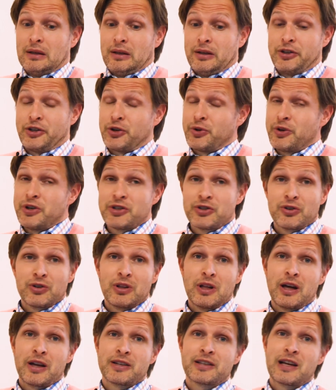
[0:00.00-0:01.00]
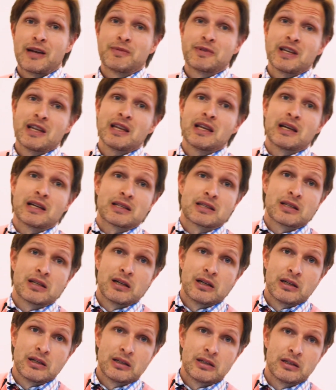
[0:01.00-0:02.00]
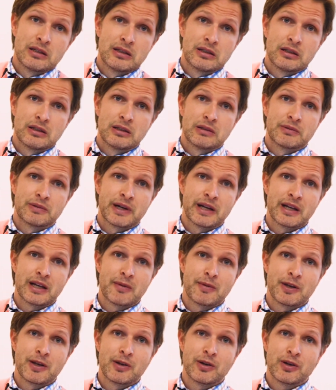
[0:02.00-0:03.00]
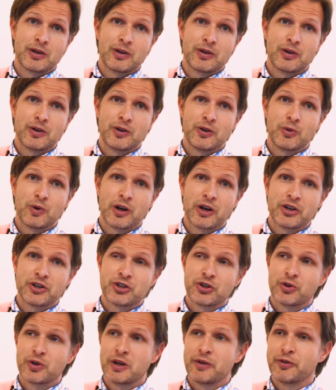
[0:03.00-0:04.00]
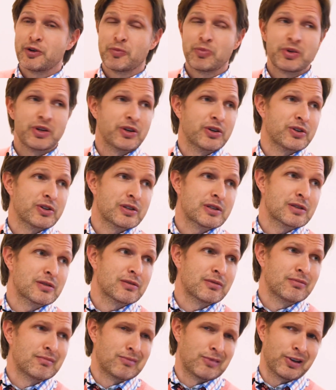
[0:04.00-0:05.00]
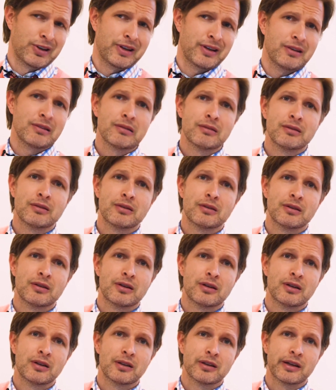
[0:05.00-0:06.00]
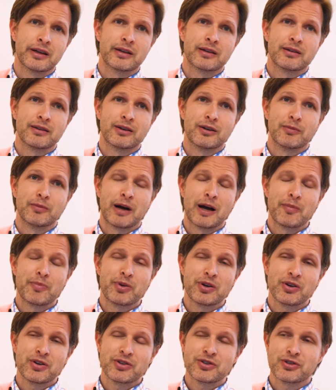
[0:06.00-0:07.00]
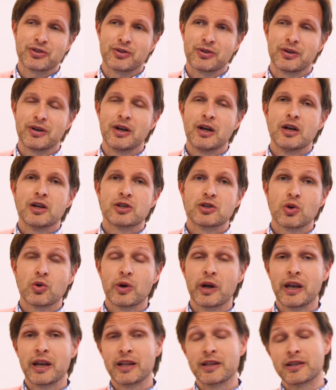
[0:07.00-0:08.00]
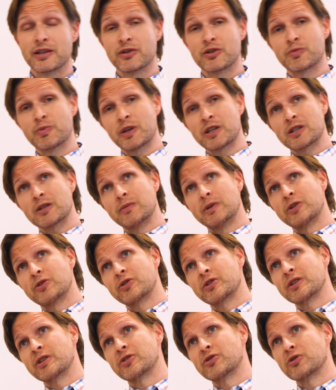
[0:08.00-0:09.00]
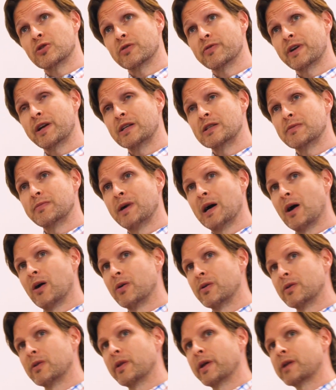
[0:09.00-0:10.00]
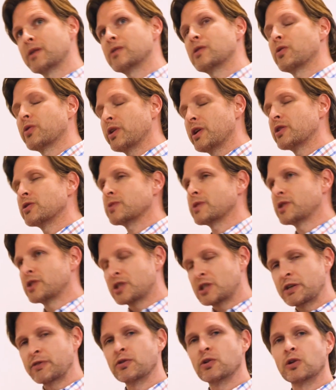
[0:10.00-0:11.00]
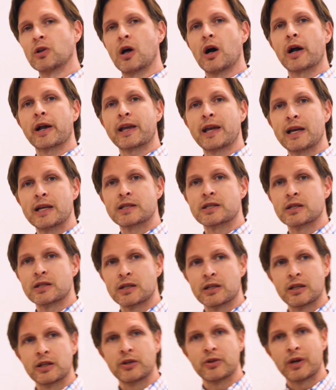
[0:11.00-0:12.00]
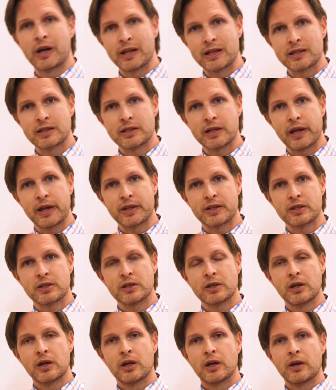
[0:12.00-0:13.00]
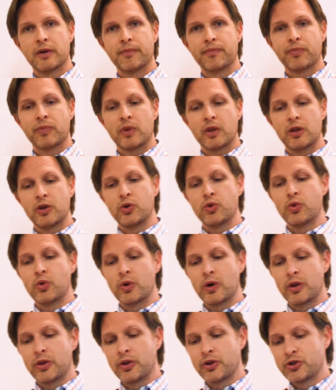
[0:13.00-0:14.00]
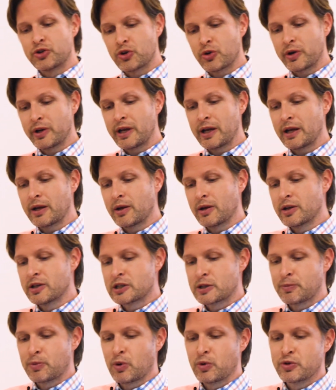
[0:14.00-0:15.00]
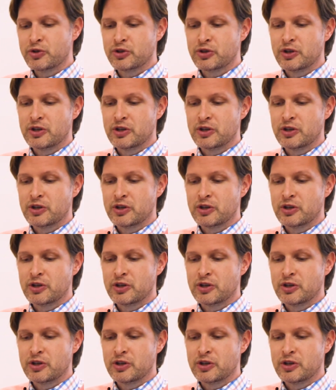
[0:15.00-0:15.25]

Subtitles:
juries are a lot of times idiots, right? I mean, you want a jury of your peers? Really? Like, my peers are, so, and there's been some interesting surveys about, like, so in civil law cases in the United States, the jury is supposed to